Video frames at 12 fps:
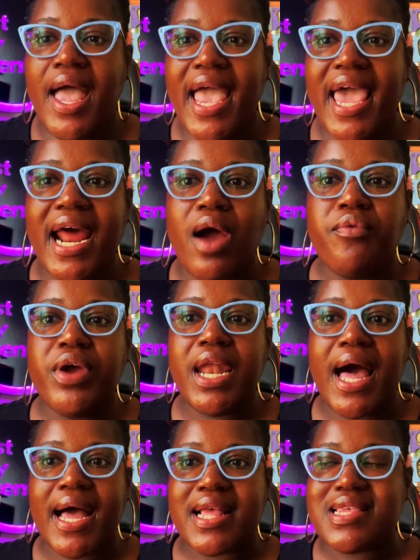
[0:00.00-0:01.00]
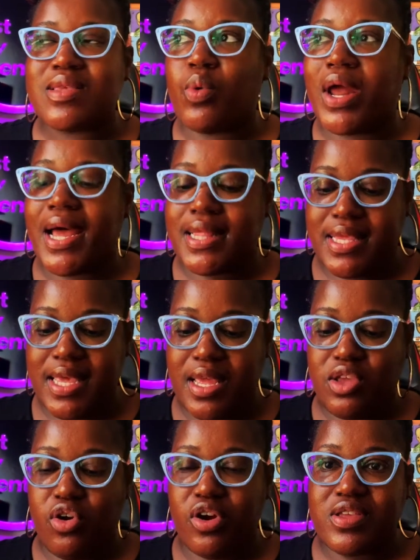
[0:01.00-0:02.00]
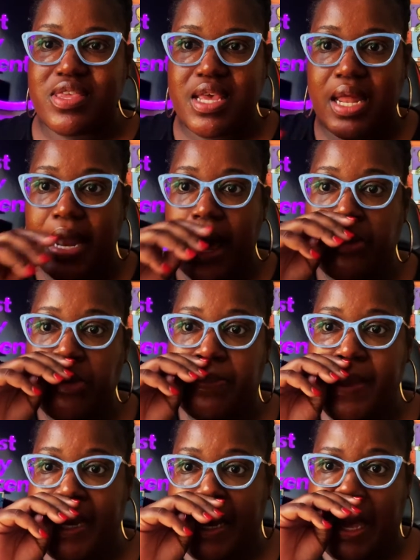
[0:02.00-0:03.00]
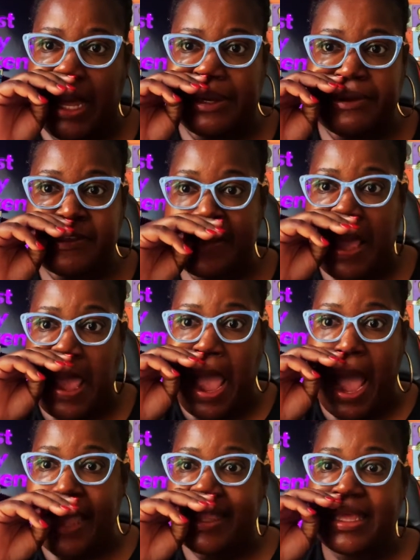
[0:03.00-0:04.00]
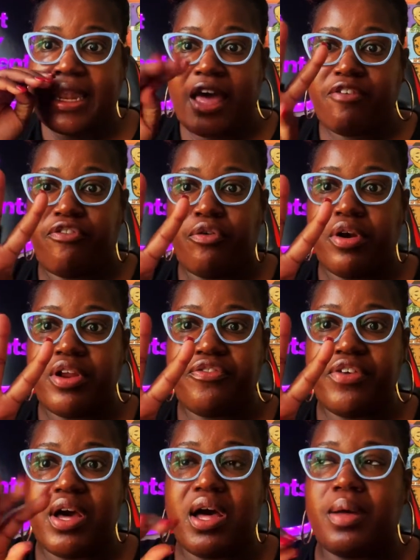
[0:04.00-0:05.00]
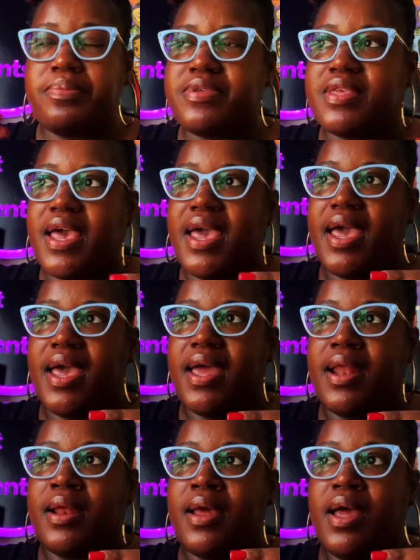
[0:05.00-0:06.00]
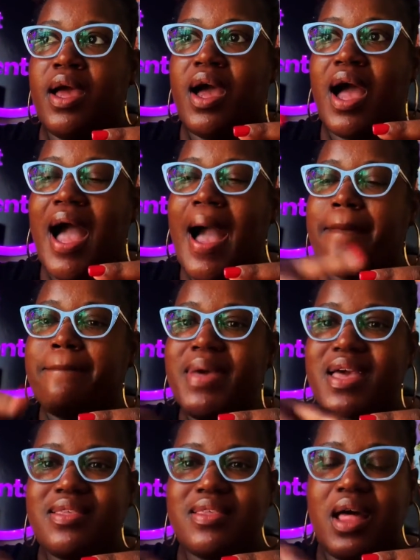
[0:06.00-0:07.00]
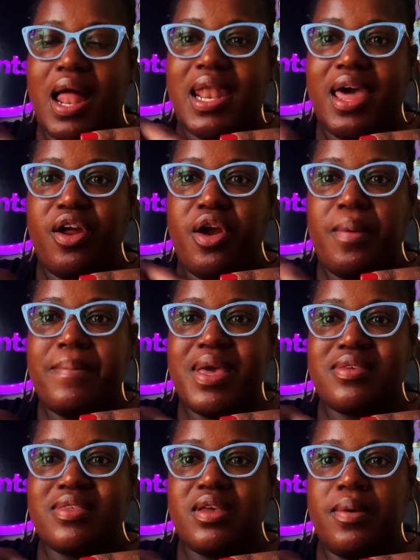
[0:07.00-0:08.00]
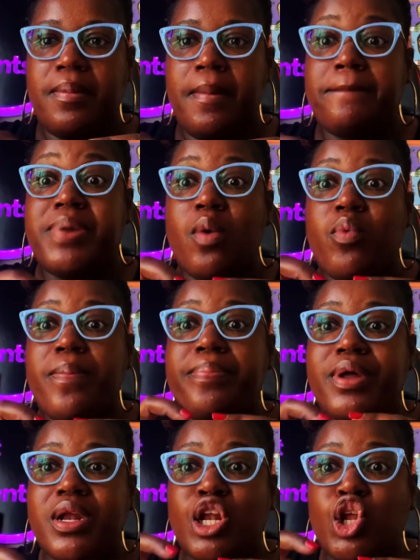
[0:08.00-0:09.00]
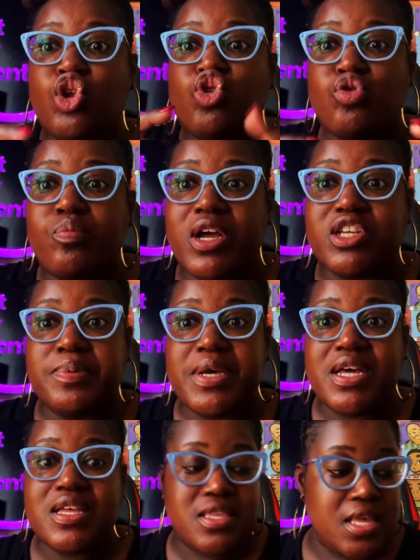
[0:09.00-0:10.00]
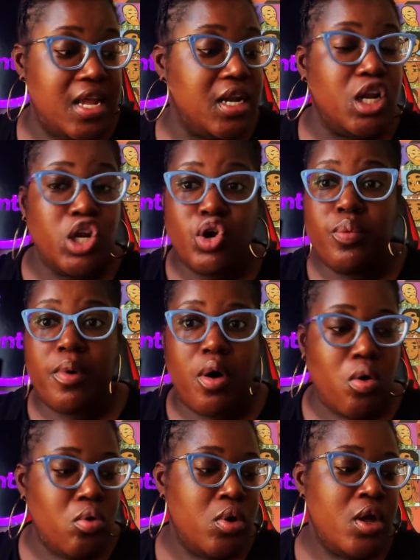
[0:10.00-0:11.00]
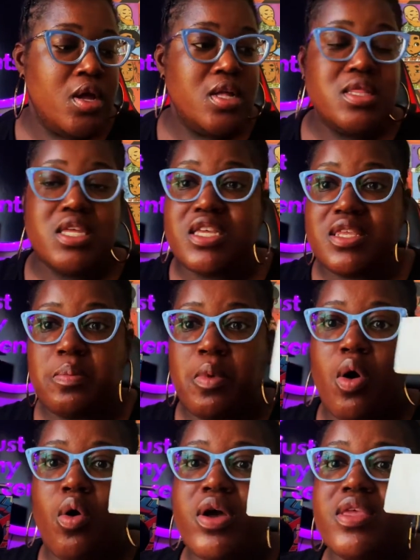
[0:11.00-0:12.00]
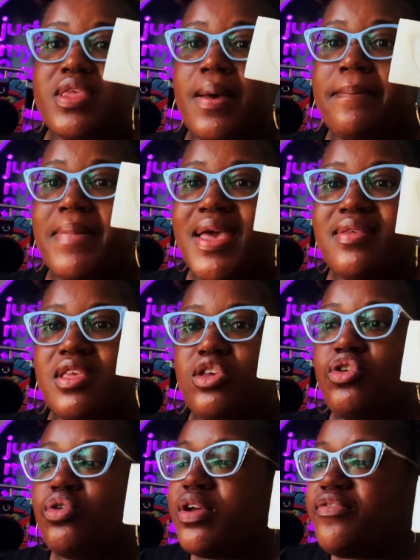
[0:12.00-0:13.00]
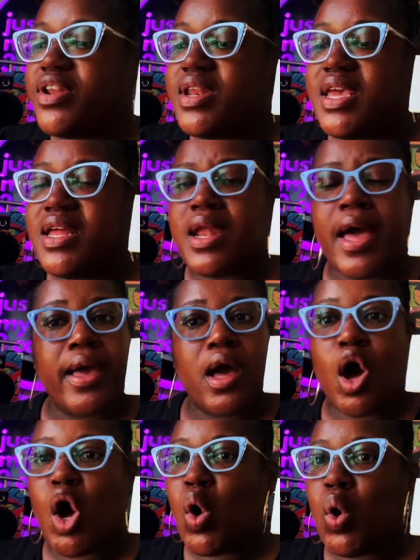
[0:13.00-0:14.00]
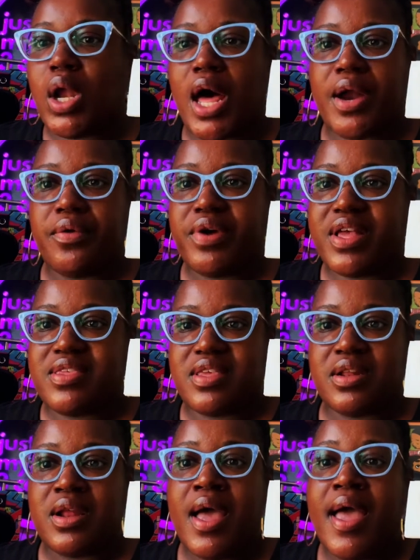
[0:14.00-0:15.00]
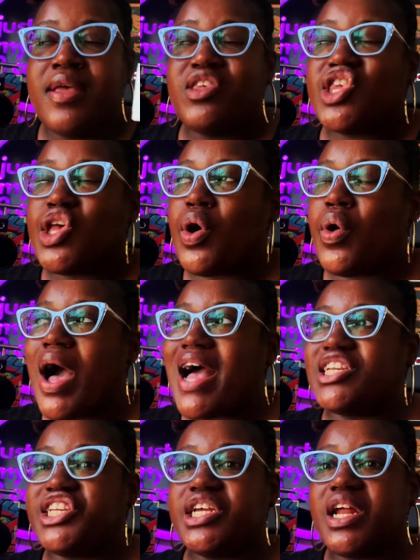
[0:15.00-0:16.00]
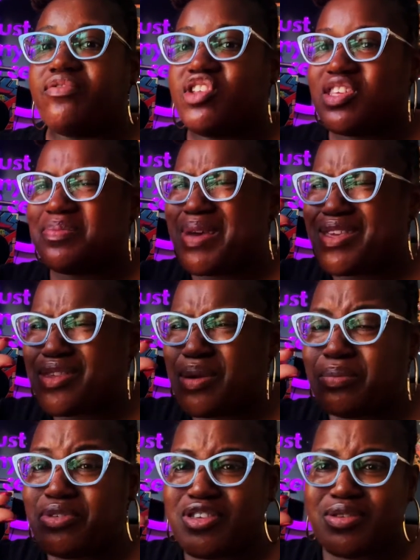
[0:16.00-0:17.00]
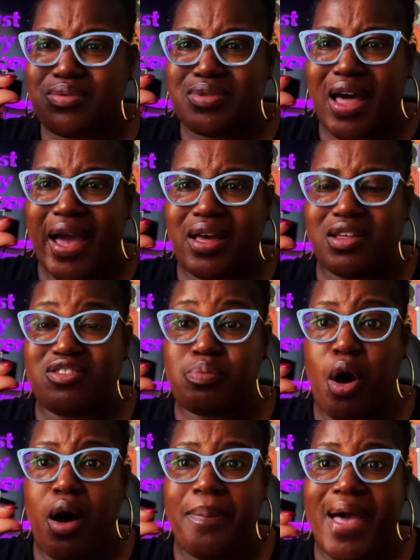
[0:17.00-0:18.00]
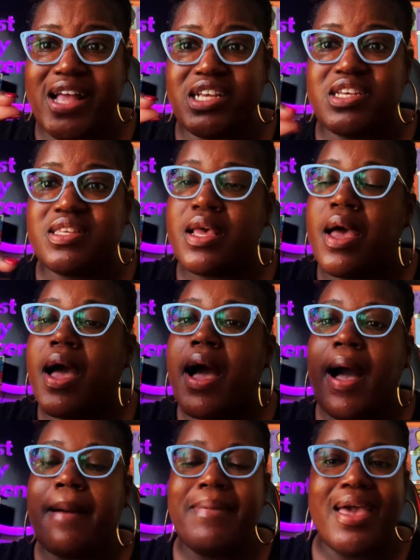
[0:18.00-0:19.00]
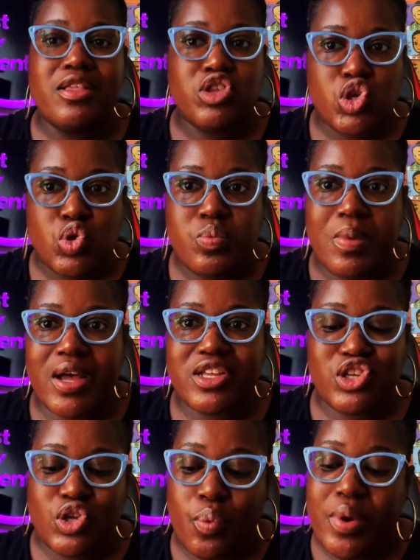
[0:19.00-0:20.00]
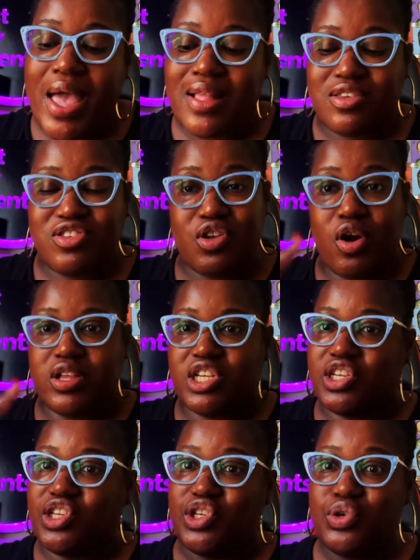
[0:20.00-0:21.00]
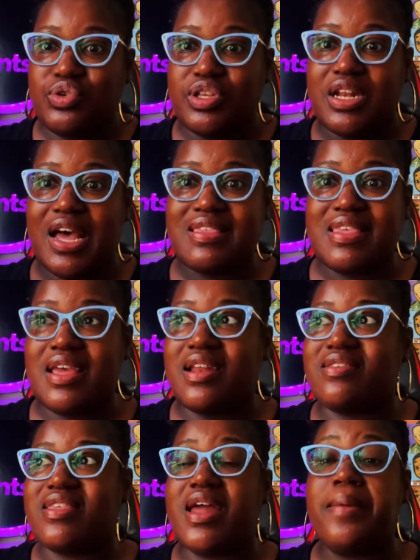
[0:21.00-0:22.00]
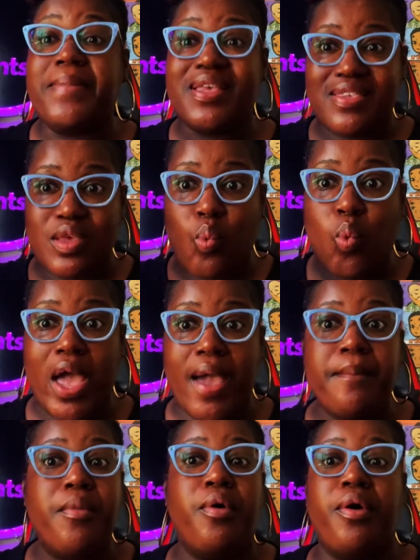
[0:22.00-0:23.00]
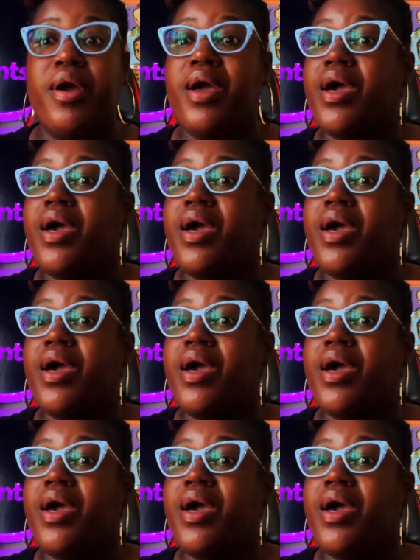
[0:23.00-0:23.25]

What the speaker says: And I realized what I did, you're going to see a lot of repeating colors. I did like four different cups and I let her mix them, but we put a little too much because in the little mold, this mold is amazing. You don't even need like a whole lot of resin. So I should have just mixed them like small batches. I made too much. So we had to start just using, I said, instead of mixing way more